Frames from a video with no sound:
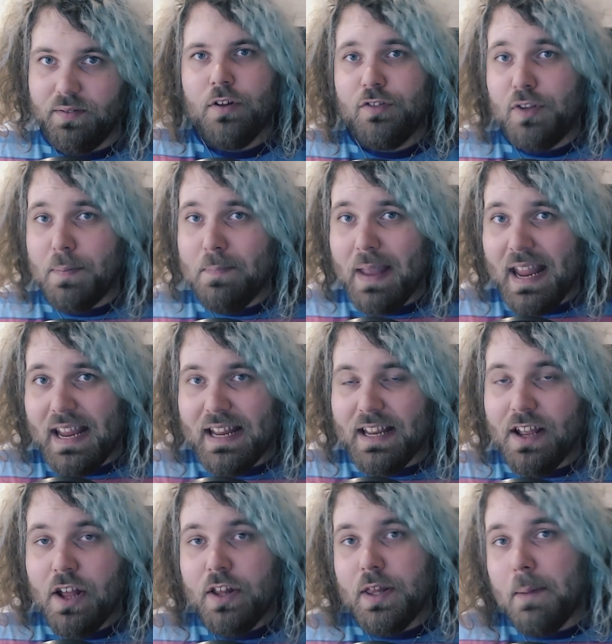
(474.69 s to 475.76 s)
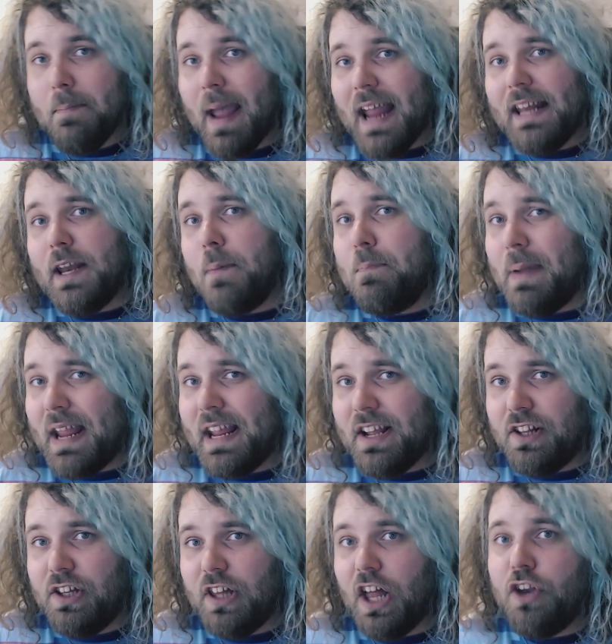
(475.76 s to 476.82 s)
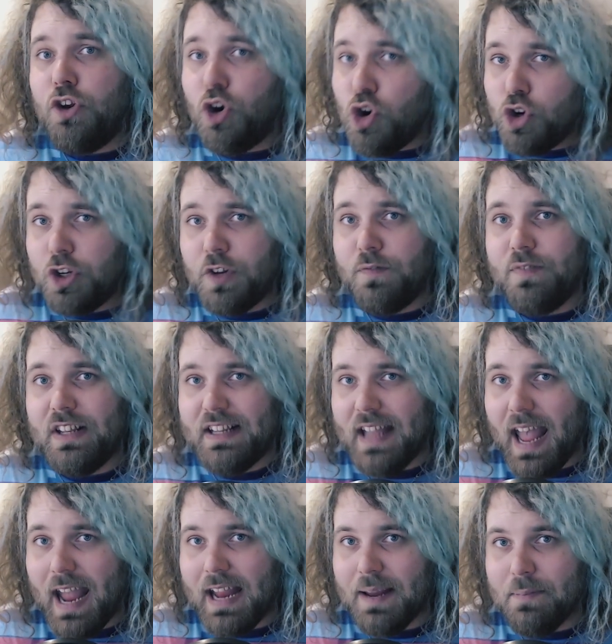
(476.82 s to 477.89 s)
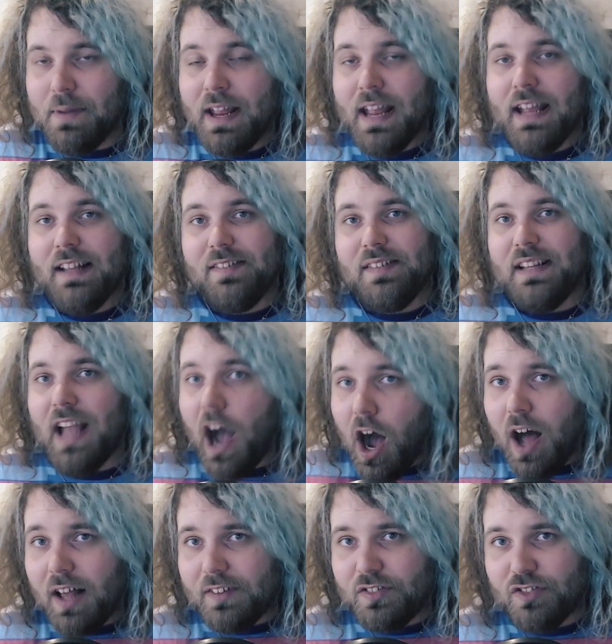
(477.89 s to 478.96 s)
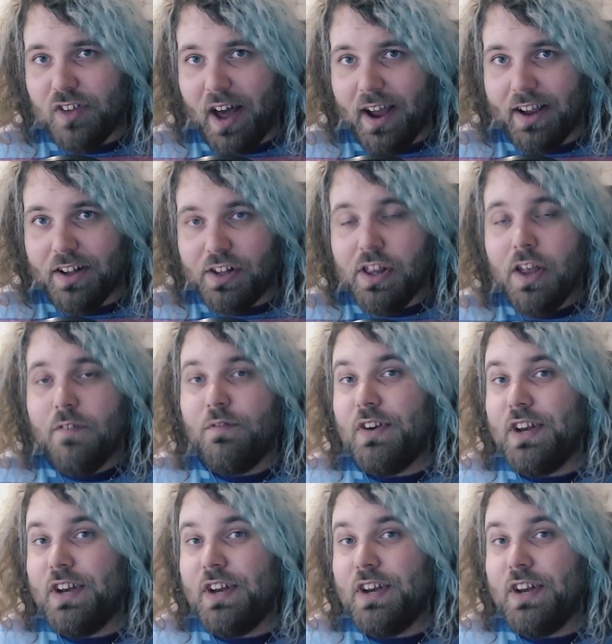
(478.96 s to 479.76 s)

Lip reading: To me, the main appeal and hook of the game is the art style, the